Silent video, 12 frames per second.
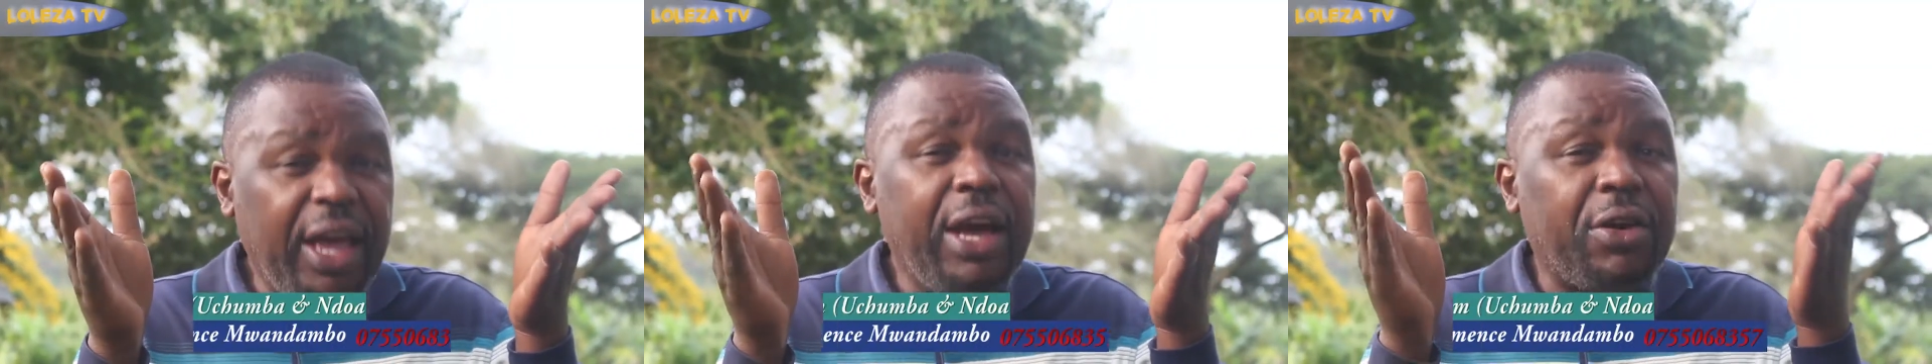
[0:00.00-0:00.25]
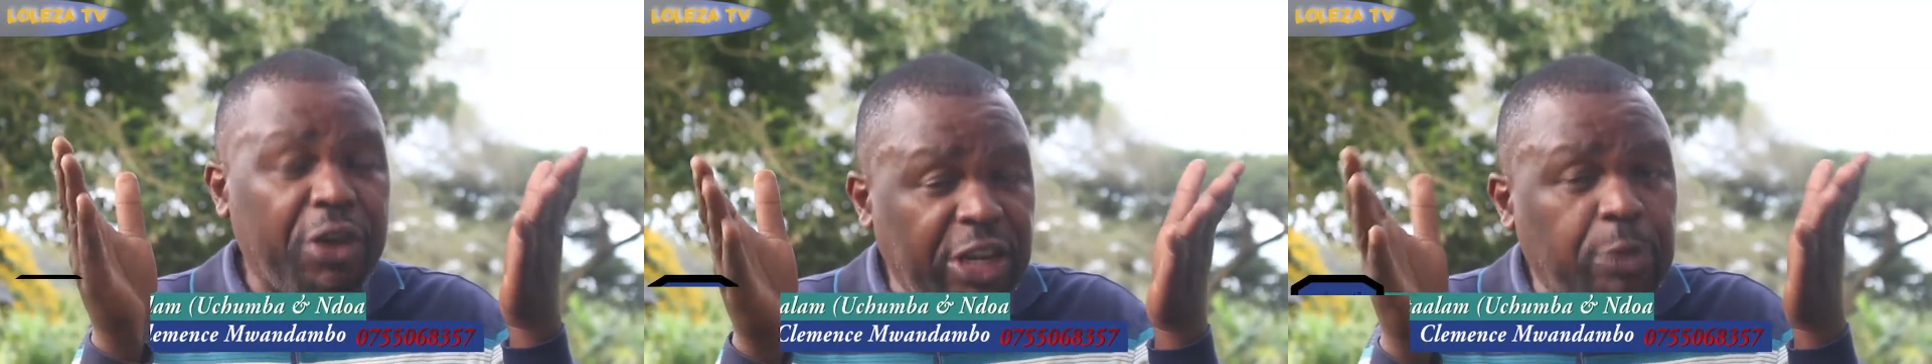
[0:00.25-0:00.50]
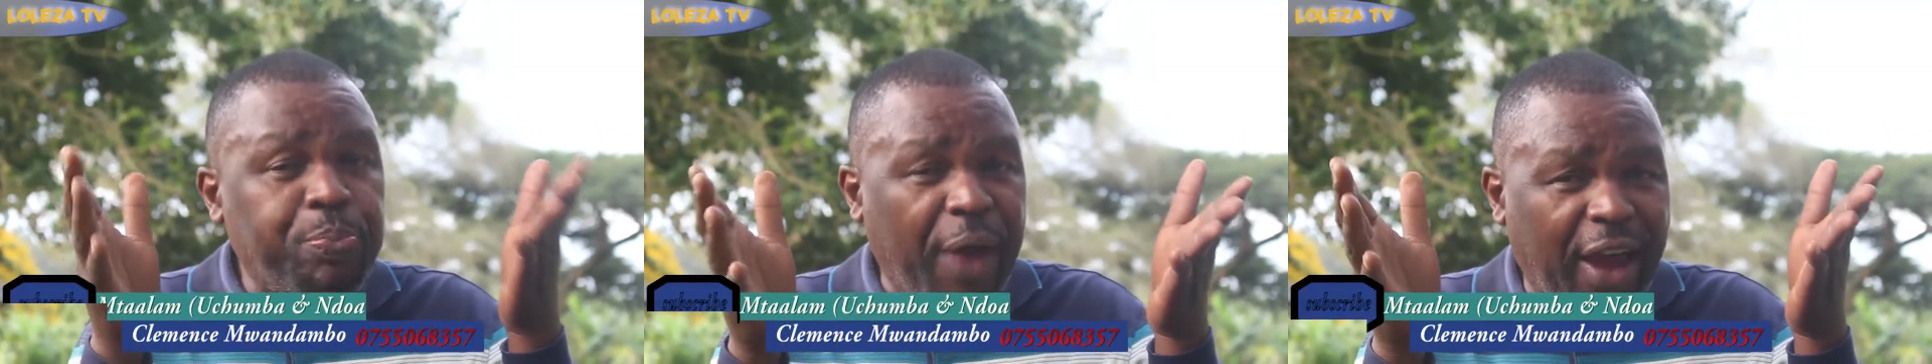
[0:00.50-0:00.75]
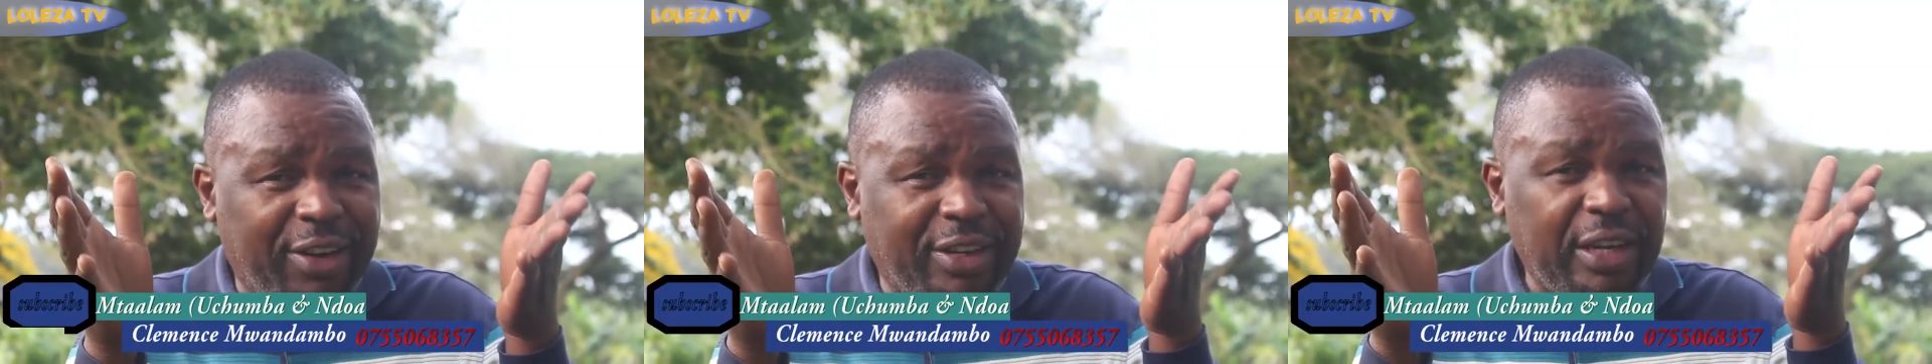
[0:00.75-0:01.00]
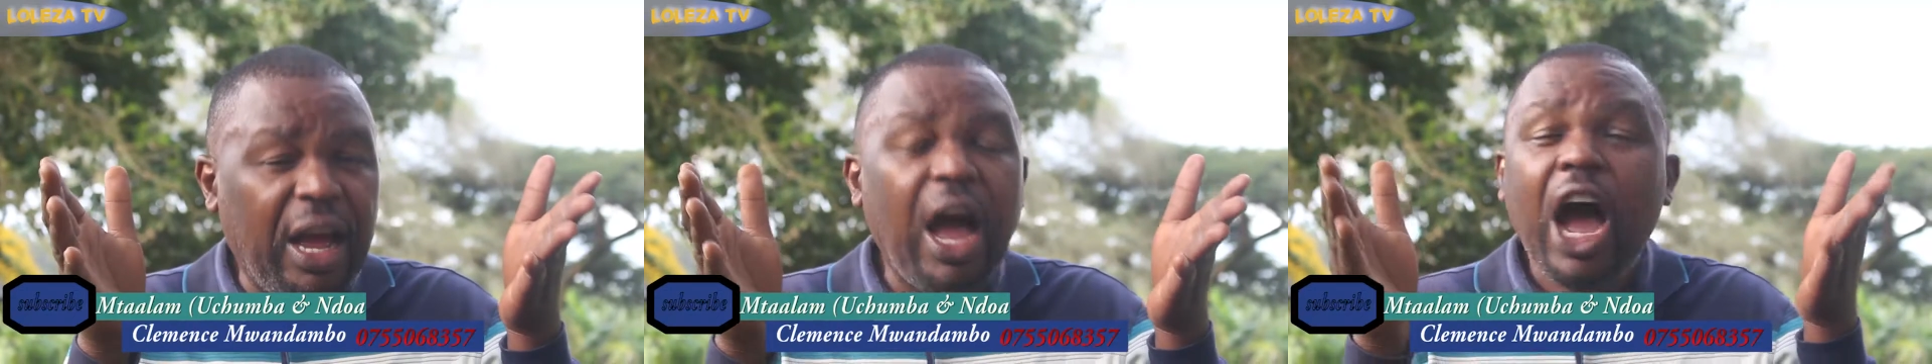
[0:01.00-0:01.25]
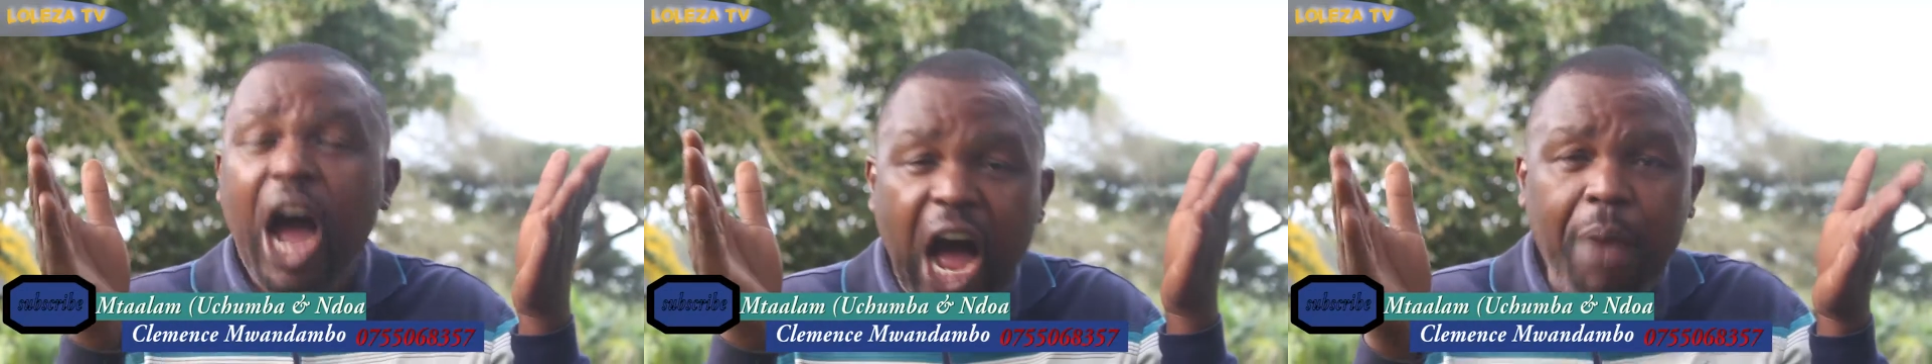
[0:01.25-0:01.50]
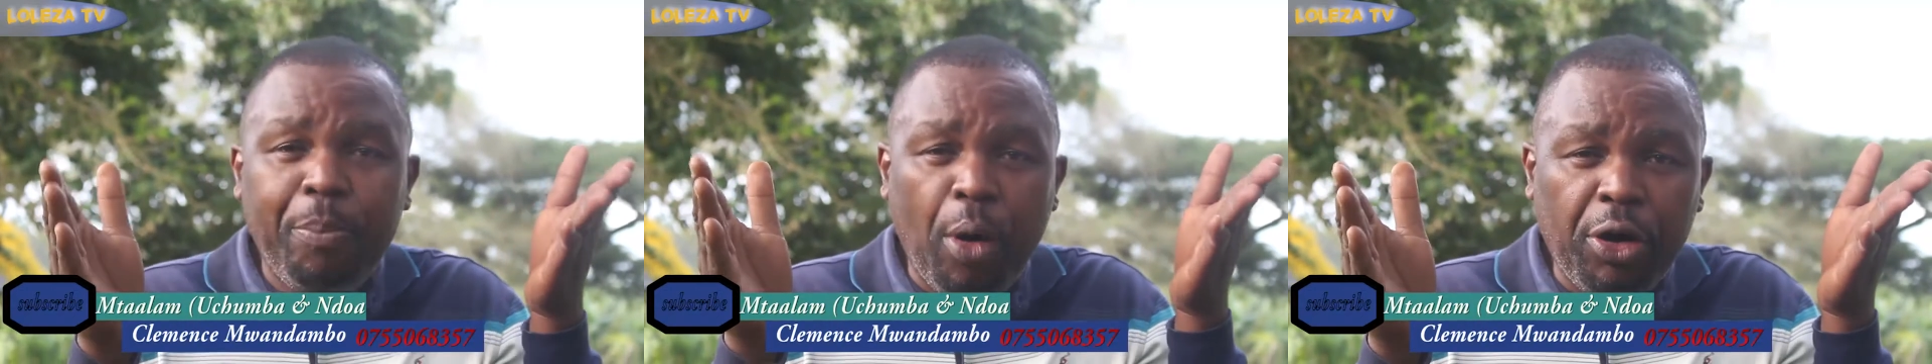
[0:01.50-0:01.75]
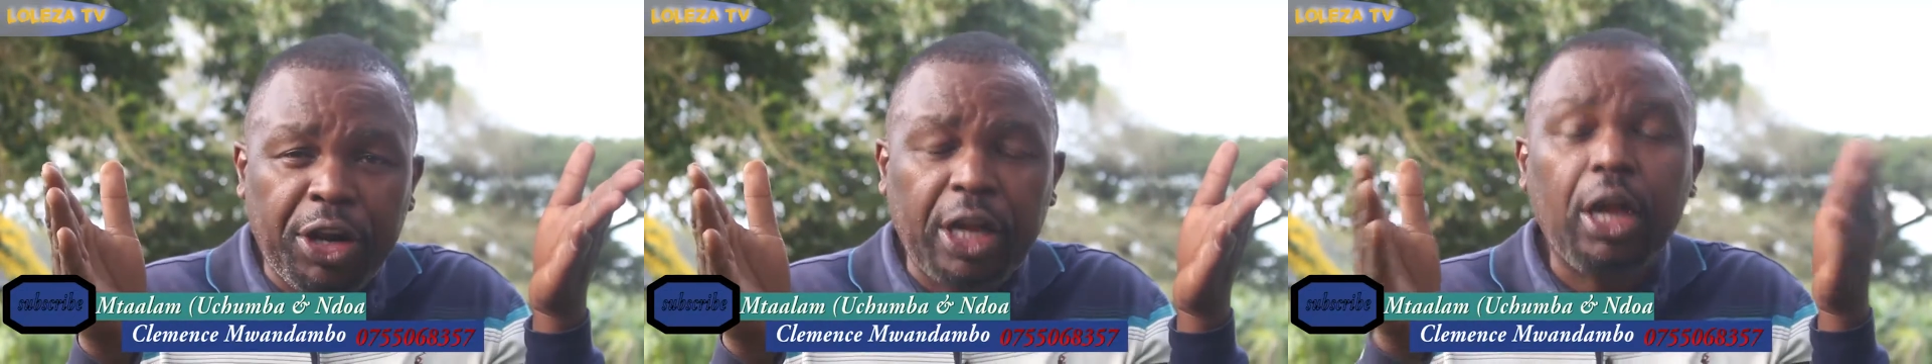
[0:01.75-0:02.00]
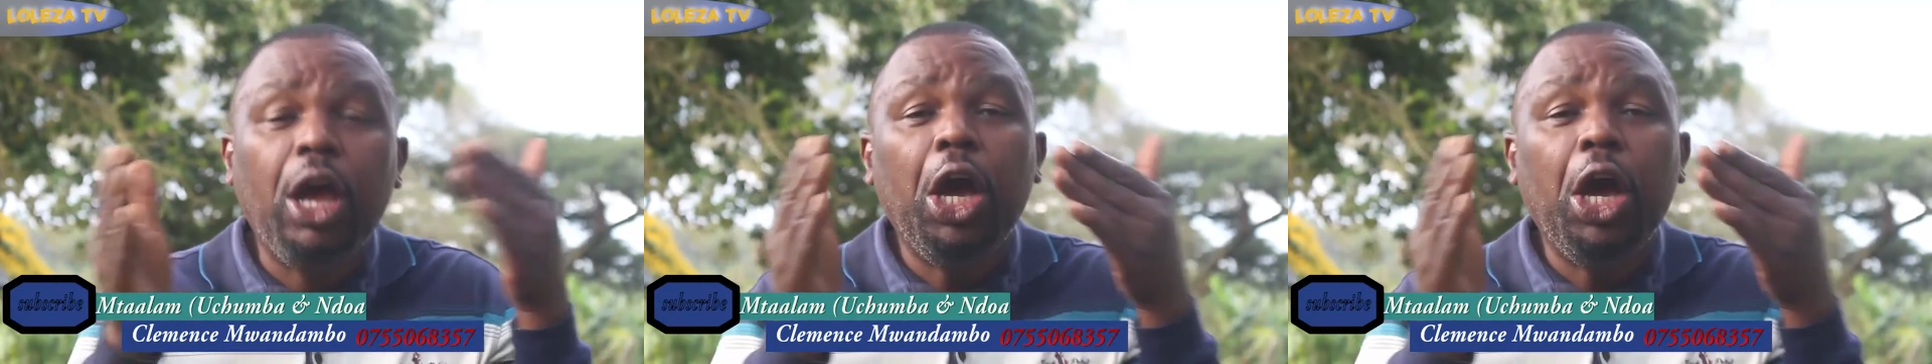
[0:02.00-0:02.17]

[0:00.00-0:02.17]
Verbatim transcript: respect her body,